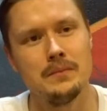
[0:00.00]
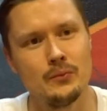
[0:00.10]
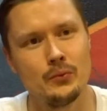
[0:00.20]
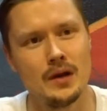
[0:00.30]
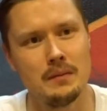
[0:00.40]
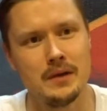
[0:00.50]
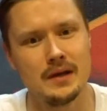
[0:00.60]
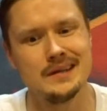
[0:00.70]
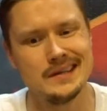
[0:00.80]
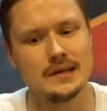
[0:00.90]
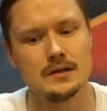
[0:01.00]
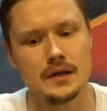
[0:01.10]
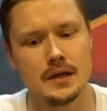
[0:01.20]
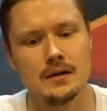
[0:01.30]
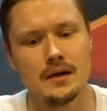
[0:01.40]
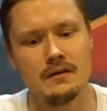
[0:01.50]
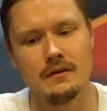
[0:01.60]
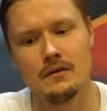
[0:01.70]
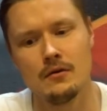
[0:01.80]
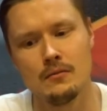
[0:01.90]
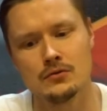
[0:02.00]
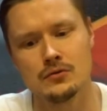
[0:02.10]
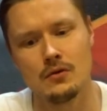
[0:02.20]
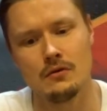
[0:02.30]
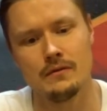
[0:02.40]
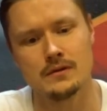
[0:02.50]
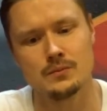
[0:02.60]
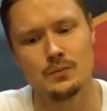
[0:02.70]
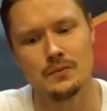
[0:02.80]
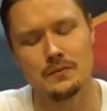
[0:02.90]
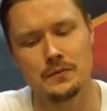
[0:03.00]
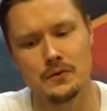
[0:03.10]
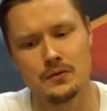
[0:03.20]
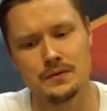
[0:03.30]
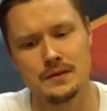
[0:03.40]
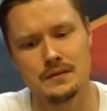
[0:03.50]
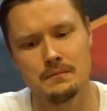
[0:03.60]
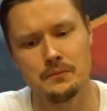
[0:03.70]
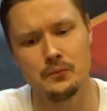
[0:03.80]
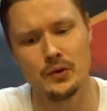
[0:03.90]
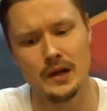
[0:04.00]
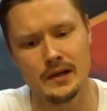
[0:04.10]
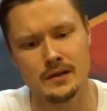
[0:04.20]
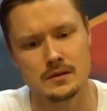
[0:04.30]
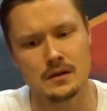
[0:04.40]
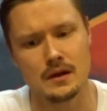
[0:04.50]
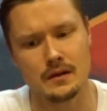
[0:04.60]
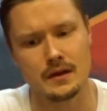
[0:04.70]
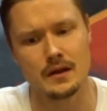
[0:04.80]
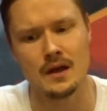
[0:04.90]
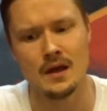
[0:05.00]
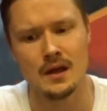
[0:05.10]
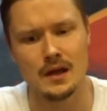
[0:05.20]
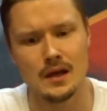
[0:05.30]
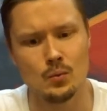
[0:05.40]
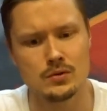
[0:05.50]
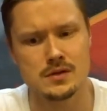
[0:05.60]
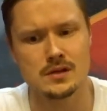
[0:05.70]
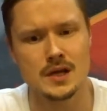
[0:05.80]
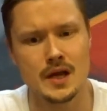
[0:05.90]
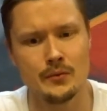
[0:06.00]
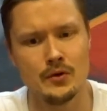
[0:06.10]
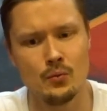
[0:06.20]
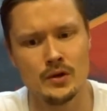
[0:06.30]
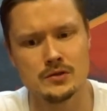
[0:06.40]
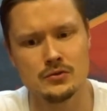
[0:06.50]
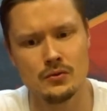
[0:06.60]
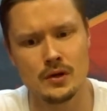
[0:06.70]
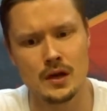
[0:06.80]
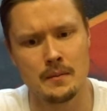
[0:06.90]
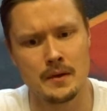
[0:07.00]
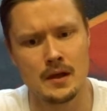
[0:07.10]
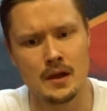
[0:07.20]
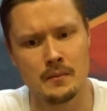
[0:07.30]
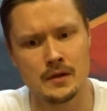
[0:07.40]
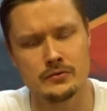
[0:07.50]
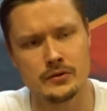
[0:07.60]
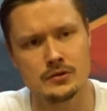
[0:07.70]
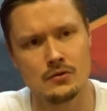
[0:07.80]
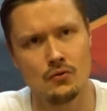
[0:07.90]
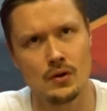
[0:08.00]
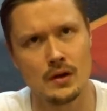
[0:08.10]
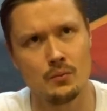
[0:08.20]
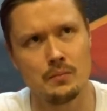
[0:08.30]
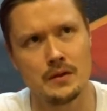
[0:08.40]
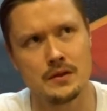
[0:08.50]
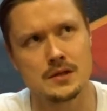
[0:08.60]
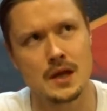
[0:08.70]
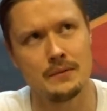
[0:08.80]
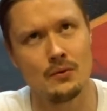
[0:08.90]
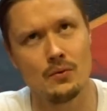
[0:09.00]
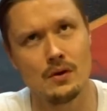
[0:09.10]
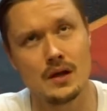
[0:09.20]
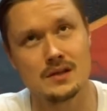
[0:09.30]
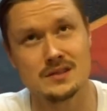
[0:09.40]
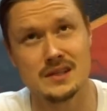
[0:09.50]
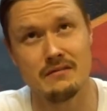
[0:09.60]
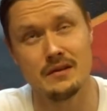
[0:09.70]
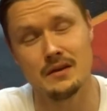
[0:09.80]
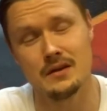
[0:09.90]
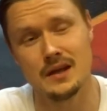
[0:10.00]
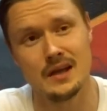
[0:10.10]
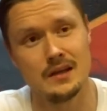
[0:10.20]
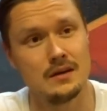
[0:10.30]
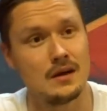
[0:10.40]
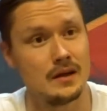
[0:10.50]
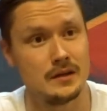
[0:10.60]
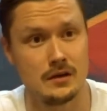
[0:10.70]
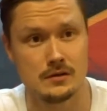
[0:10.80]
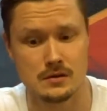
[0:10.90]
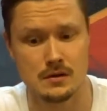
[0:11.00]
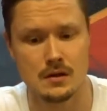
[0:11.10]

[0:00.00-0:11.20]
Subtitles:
really big deal, and almost all of us thought really instantly that it was the time you went to elementary school, and by the time you were like 7, 8, 9 years